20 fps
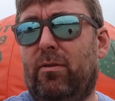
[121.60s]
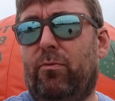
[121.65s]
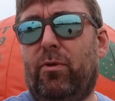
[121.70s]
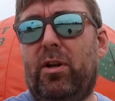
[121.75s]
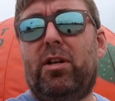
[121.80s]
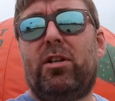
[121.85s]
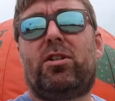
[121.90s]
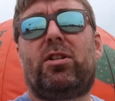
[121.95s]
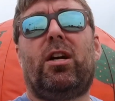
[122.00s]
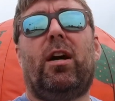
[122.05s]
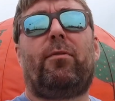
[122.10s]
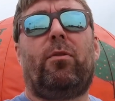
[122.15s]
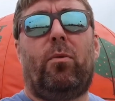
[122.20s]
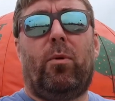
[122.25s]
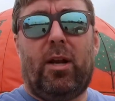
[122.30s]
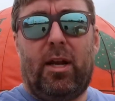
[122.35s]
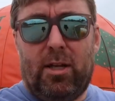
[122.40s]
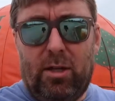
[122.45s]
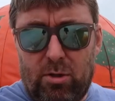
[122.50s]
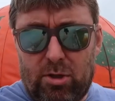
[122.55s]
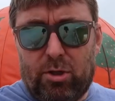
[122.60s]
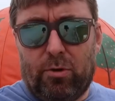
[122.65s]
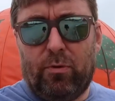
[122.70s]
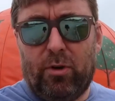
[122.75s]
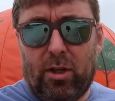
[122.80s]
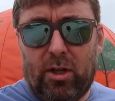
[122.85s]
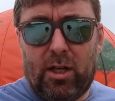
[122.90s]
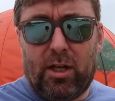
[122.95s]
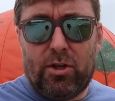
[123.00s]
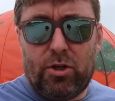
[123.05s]
rediscover what I used to
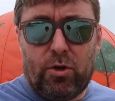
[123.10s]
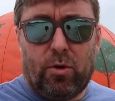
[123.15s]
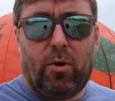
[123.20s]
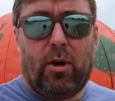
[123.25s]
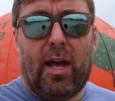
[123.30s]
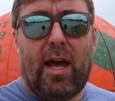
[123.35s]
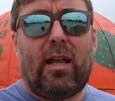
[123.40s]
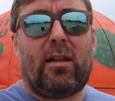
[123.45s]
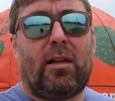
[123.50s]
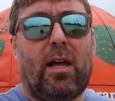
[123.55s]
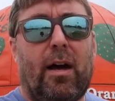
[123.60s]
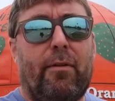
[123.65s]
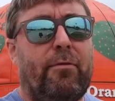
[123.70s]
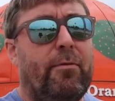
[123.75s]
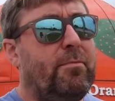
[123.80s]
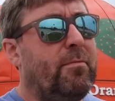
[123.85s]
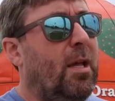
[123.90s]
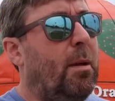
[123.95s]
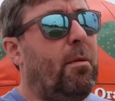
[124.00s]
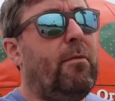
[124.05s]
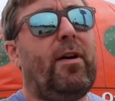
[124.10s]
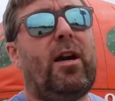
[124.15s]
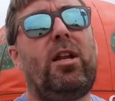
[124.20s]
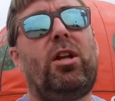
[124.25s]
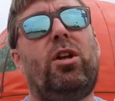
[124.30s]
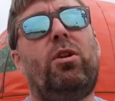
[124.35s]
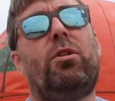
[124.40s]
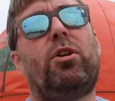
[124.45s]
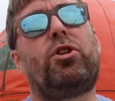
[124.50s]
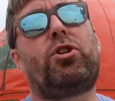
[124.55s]
really enjoy and love. I'm inviting
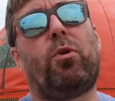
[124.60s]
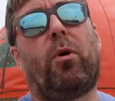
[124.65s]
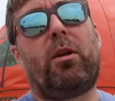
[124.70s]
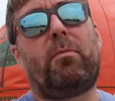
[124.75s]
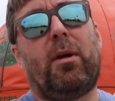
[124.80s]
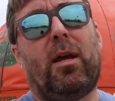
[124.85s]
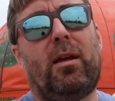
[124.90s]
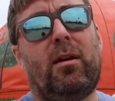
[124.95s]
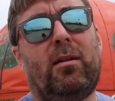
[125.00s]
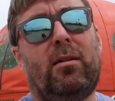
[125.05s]
you to join me.